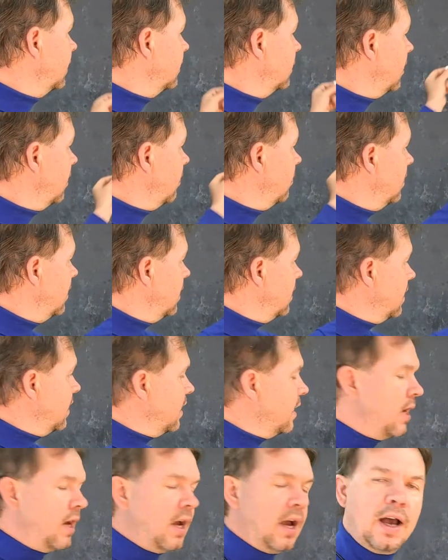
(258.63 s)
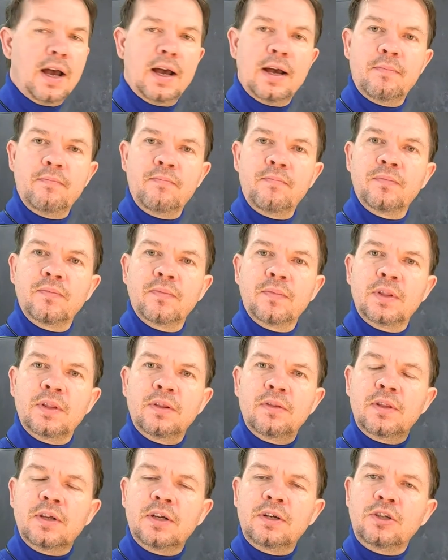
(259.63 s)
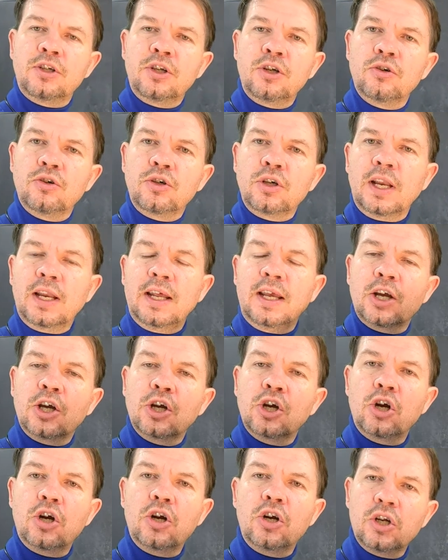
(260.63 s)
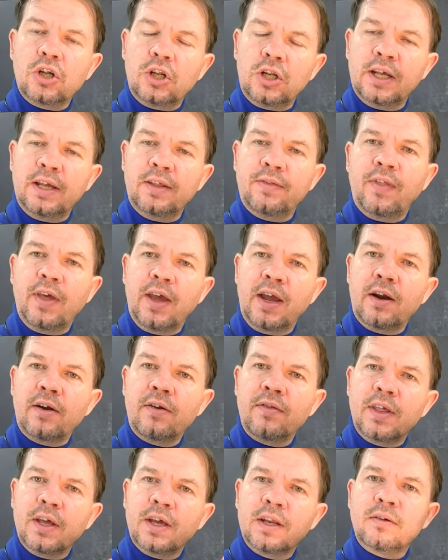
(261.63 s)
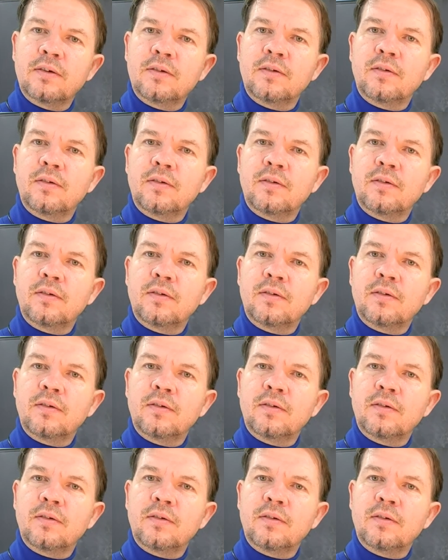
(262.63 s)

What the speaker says: So there's usually a kernel in there that